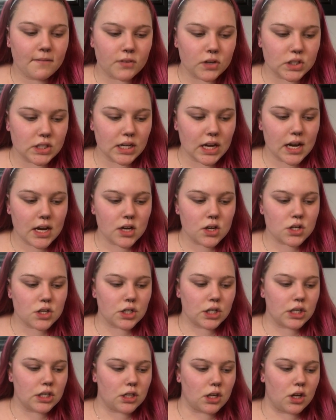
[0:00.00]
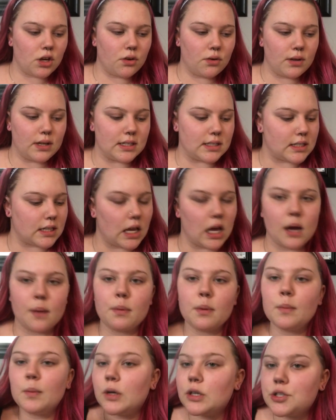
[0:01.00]
first thing I usually do is like
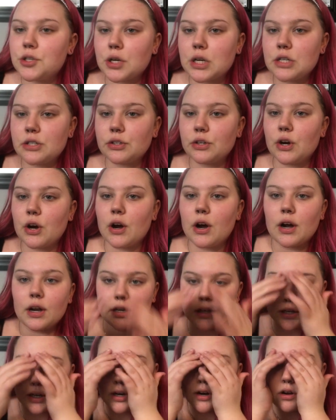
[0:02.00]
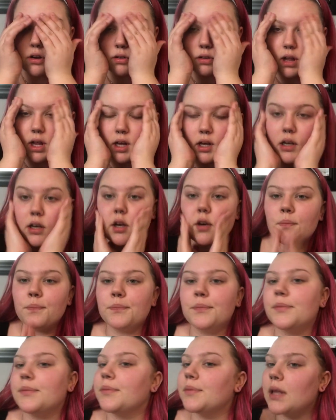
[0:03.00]
put moisturizer on, you know, like
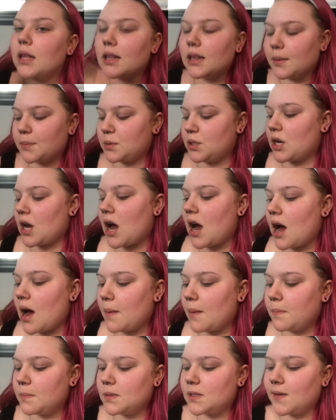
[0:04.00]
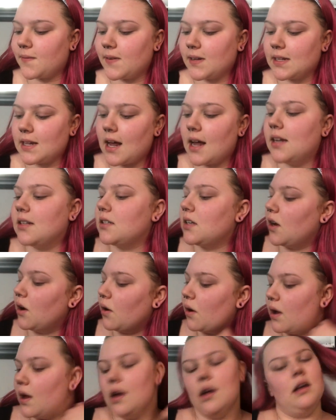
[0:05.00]
lip chap, stuff like that.
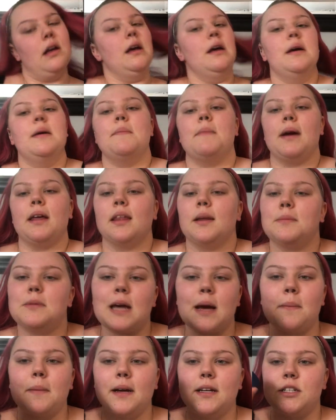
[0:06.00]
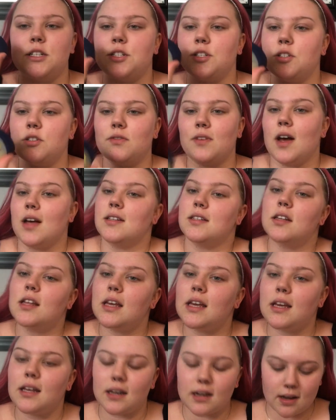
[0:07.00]
So my lip chap, I just use
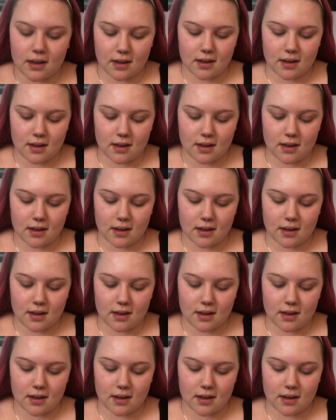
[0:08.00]
Vaseline.